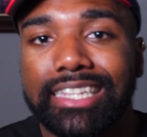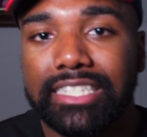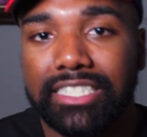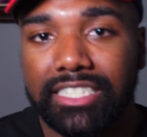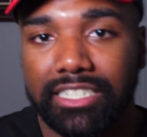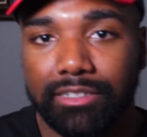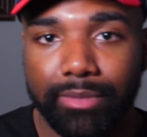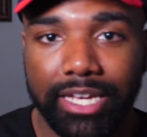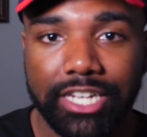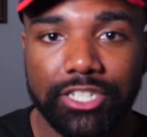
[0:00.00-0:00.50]
the
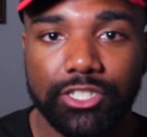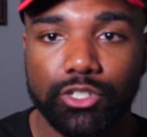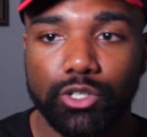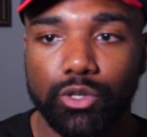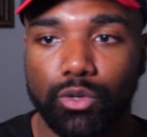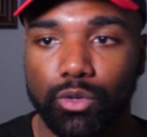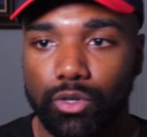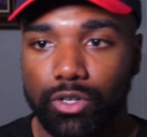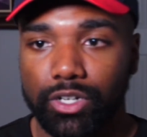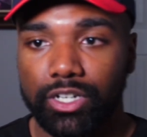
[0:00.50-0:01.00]
G major
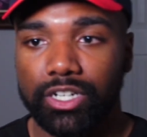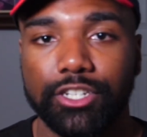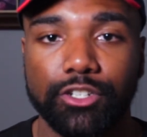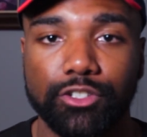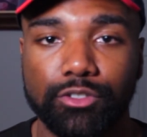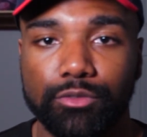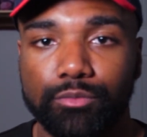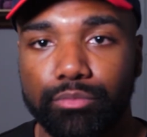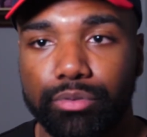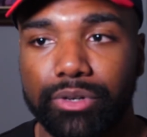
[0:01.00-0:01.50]
chord,
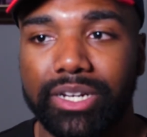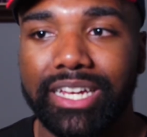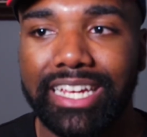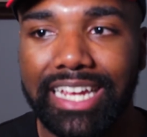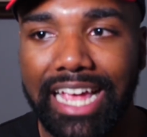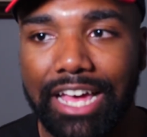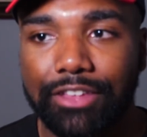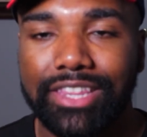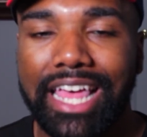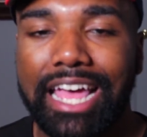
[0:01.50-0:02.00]
you're
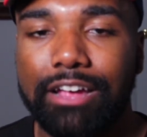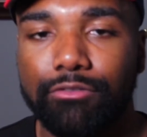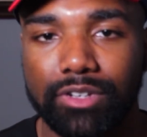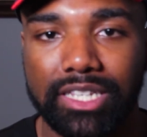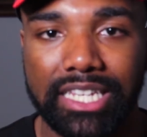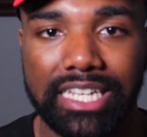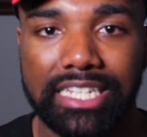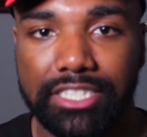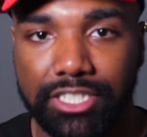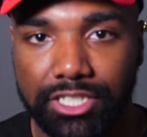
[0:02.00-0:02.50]
bringing out that
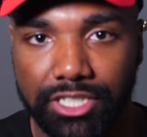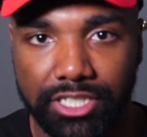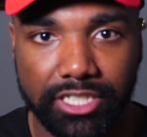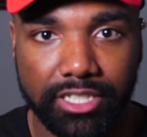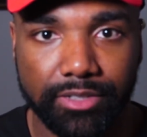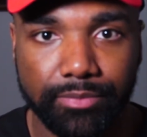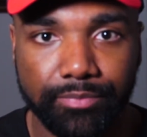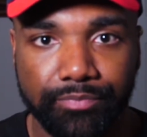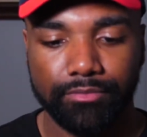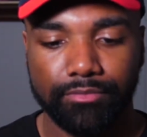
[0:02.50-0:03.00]

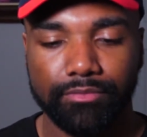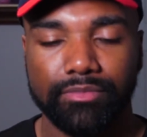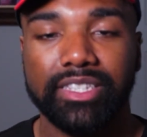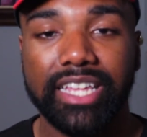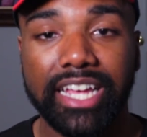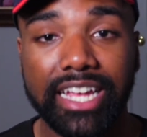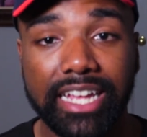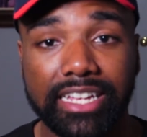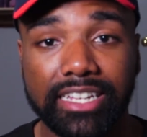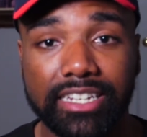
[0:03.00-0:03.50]
relationship.
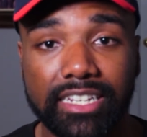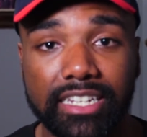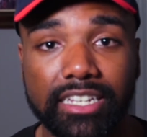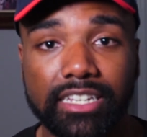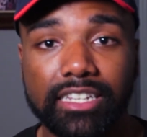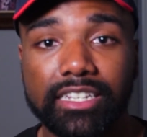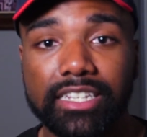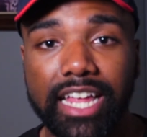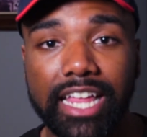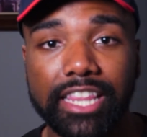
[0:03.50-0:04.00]
Then,
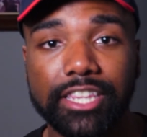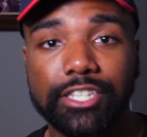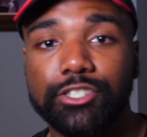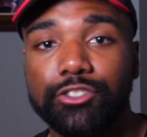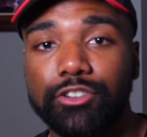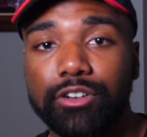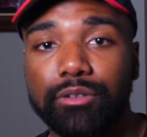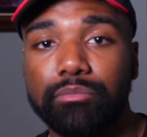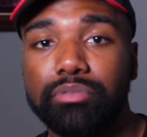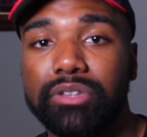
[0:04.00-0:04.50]
now that
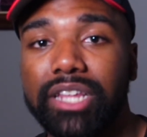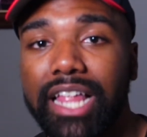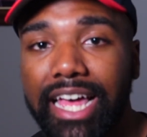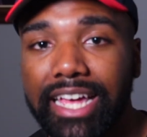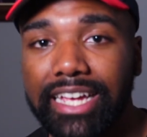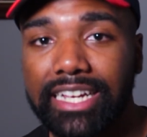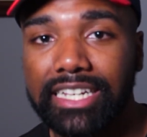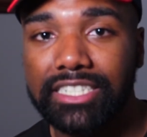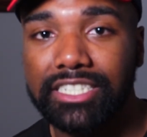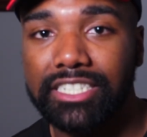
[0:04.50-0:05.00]
you're
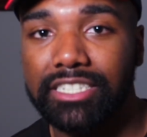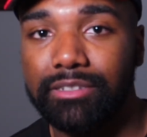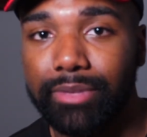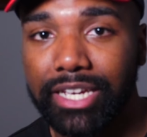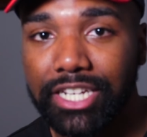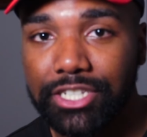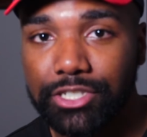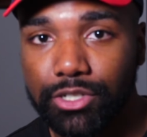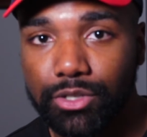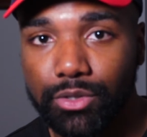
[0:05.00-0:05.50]
implying a G
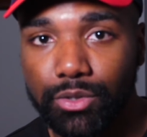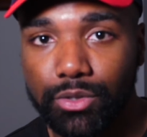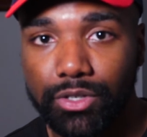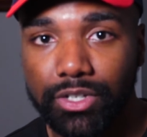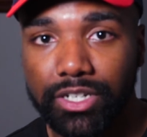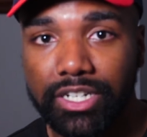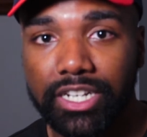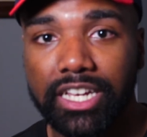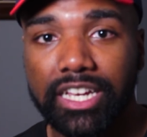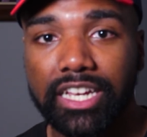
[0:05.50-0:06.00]
major
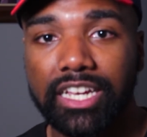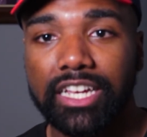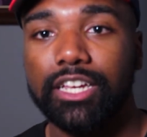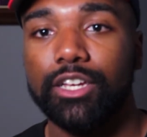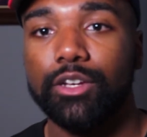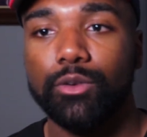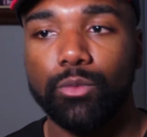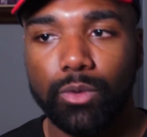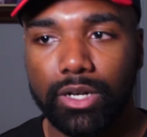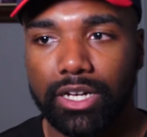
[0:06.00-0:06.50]
chord,
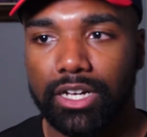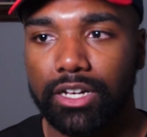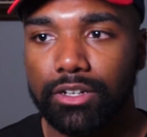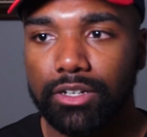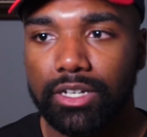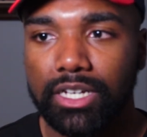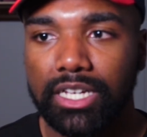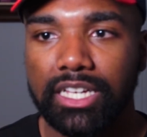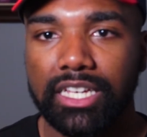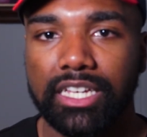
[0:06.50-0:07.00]
well,
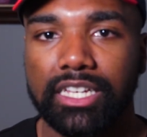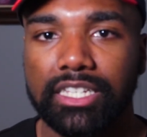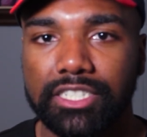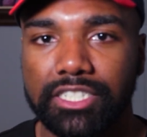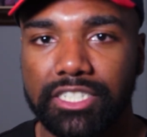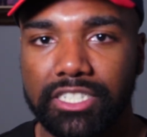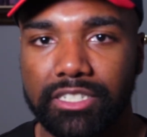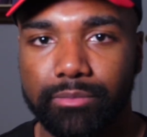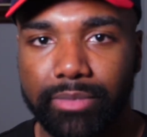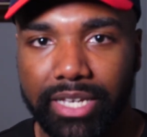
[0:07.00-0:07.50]

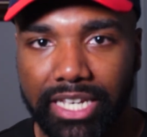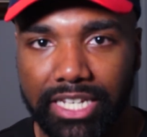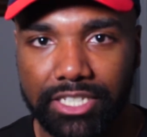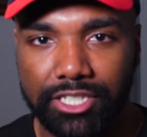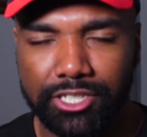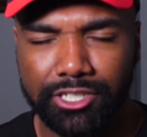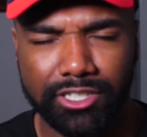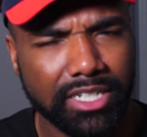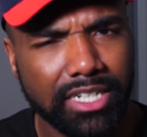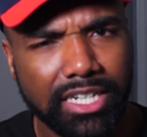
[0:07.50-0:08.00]
G
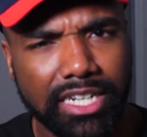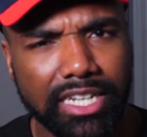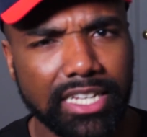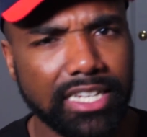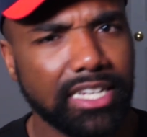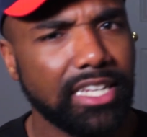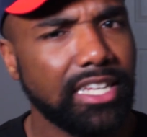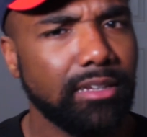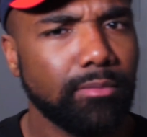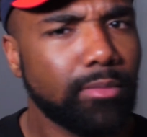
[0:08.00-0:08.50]
major
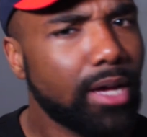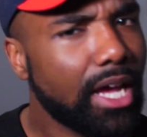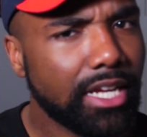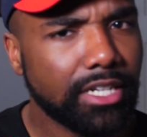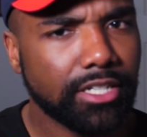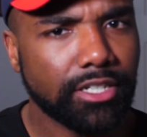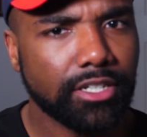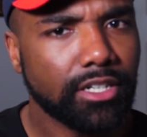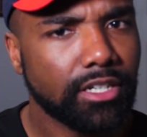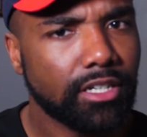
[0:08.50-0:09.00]
and E
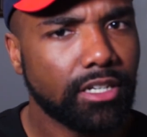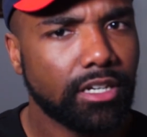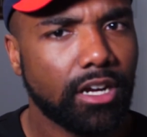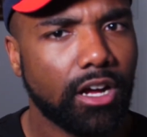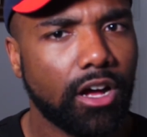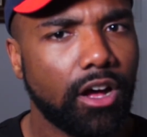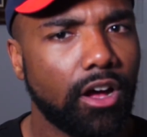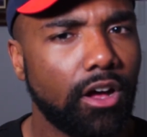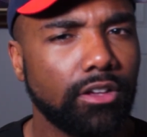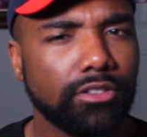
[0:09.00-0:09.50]
minor
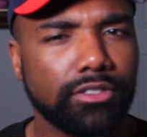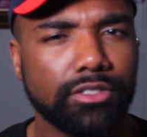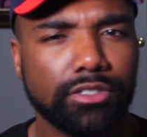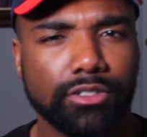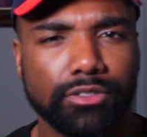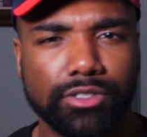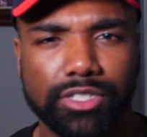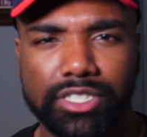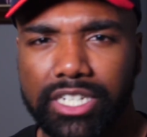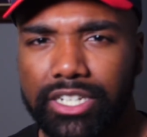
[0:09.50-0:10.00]

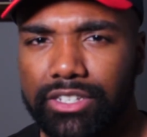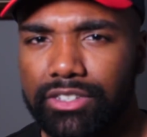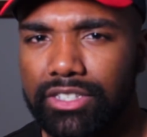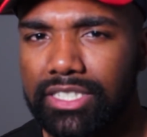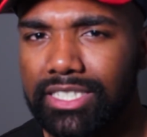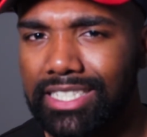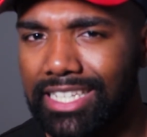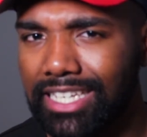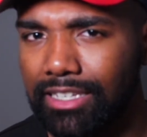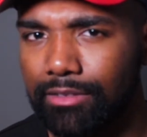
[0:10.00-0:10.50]
also share the
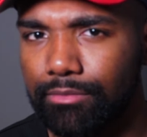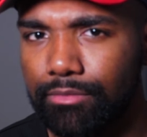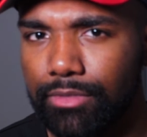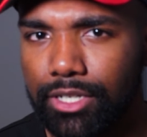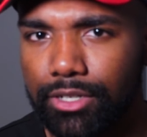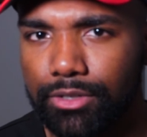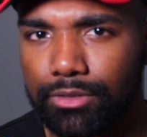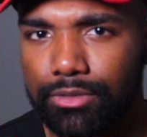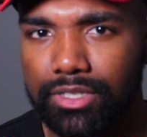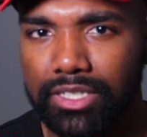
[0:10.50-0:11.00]
same
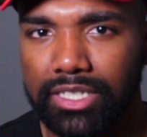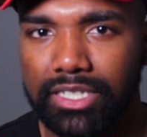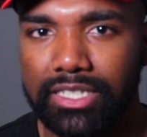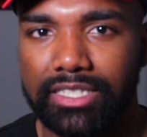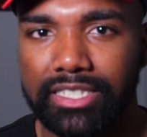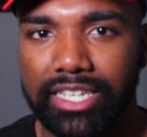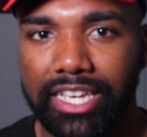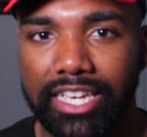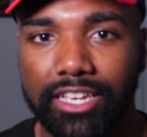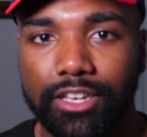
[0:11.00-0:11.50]
notes in the
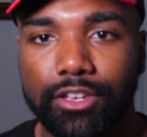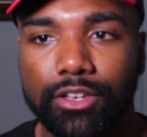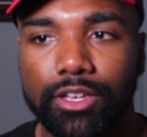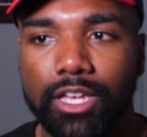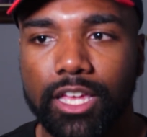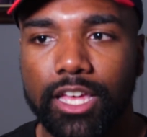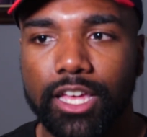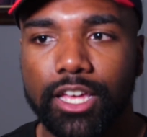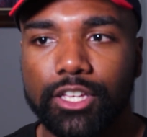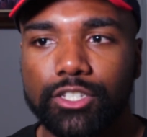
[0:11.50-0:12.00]
scale.
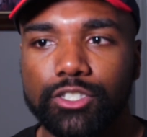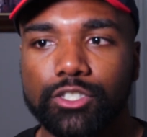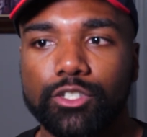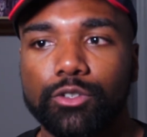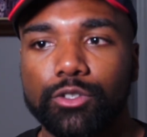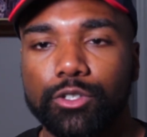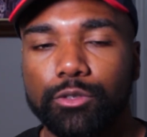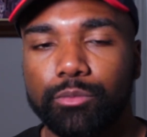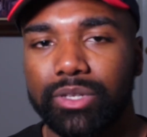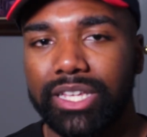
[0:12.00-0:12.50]
So
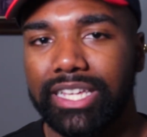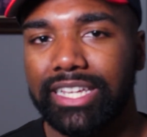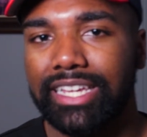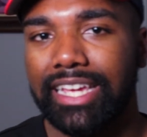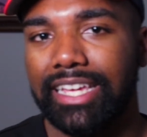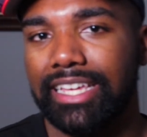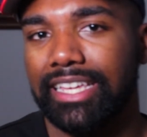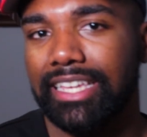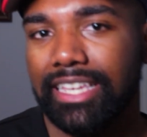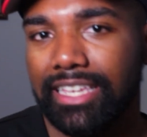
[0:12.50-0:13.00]
you play
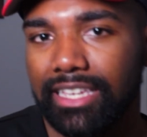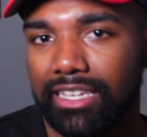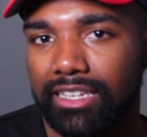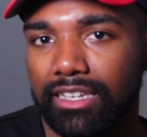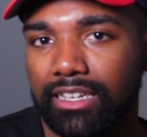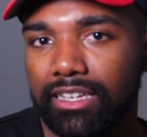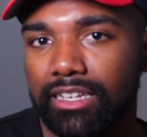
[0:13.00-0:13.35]
that E